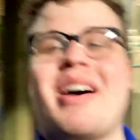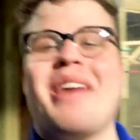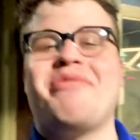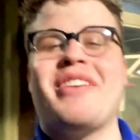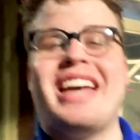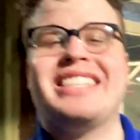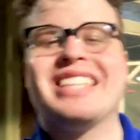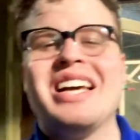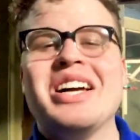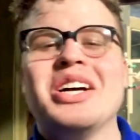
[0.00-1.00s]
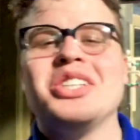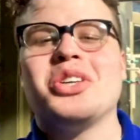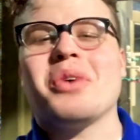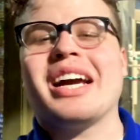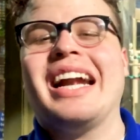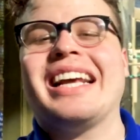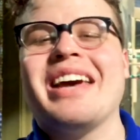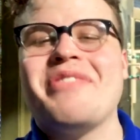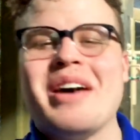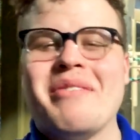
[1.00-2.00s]
my face. So we're going to
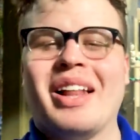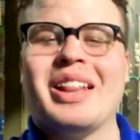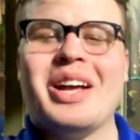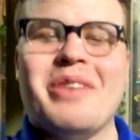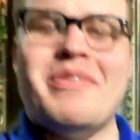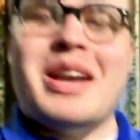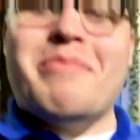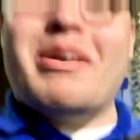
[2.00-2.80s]
give him a little bit of